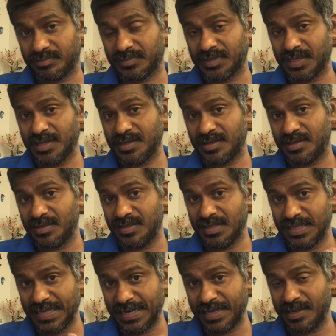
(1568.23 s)
Yeah,
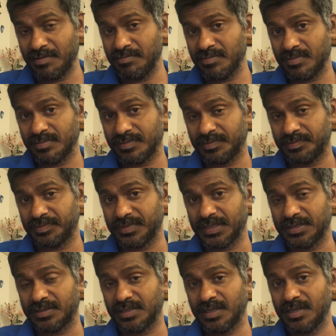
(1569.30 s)
Indriyam
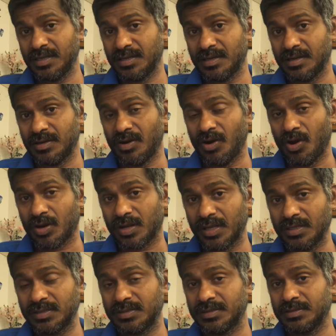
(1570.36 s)
is the
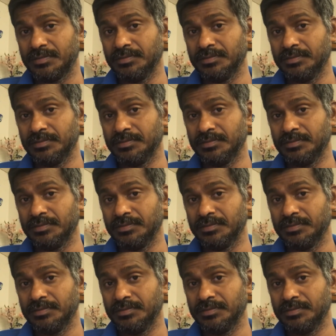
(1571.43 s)
organs,